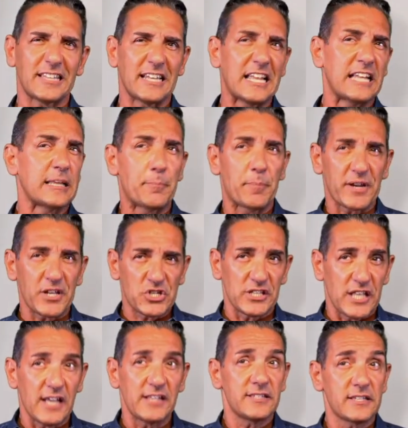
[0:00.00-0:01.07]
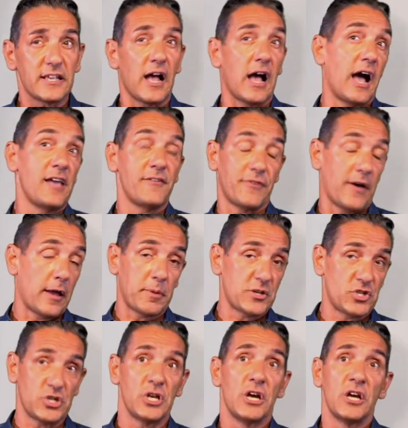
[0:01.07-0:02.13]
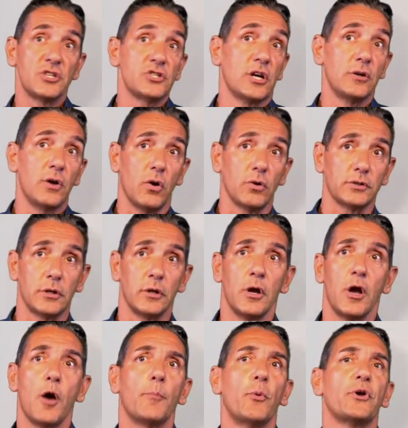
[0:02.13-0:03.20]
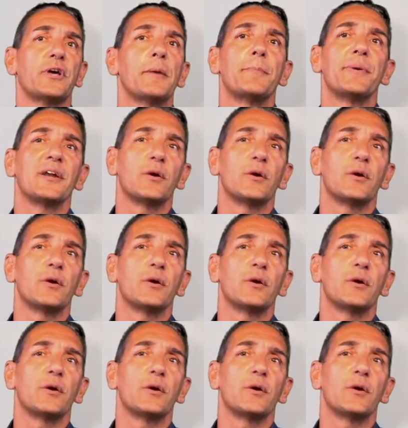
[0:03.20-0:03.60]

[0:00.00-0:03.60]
already known drugs are tested first, since toxicity to